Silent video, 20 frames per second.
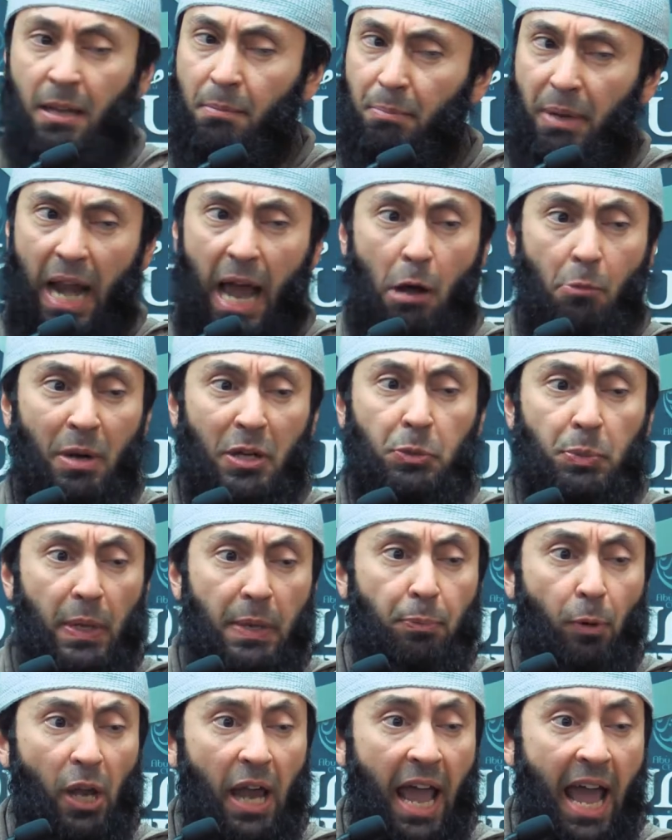But how much
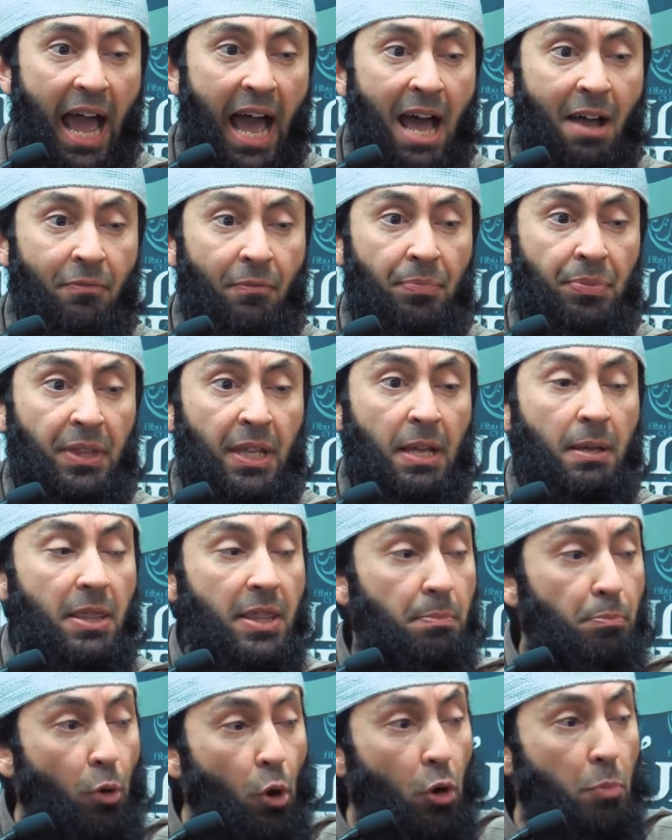people have,
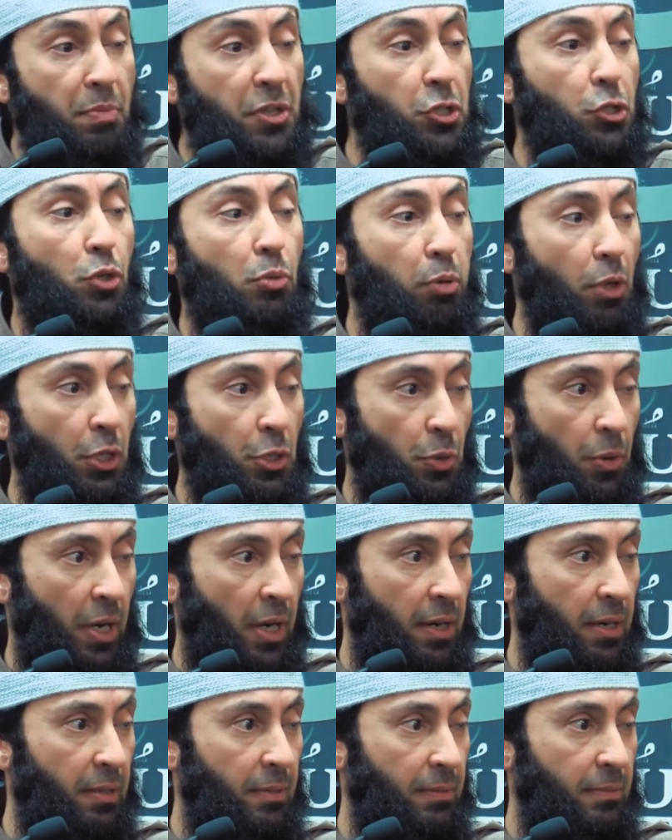the more miserable you
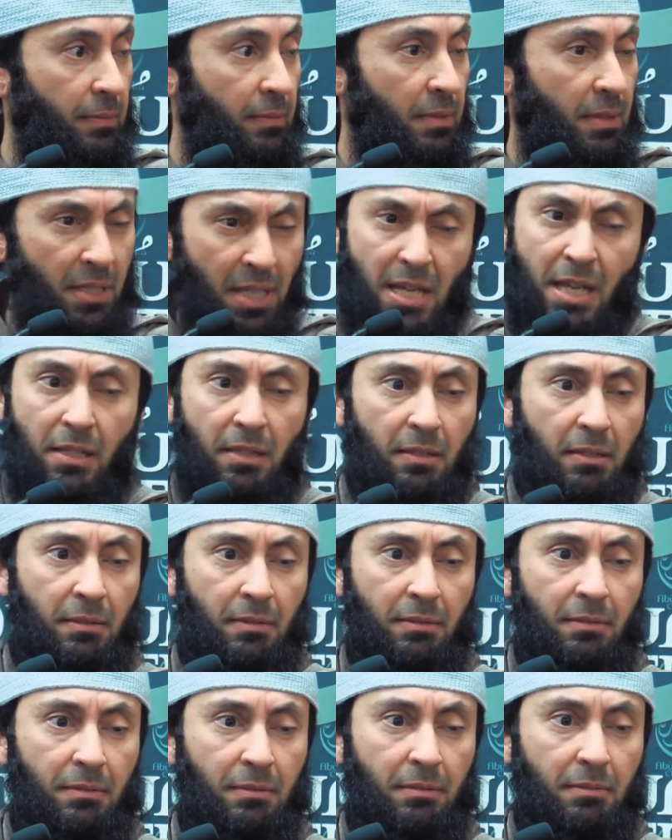are. See it.
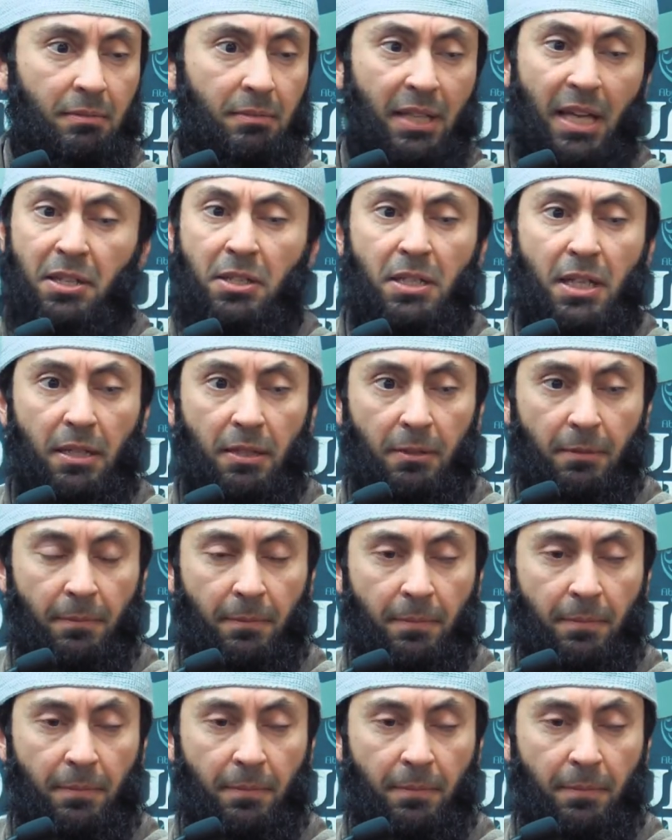Test it.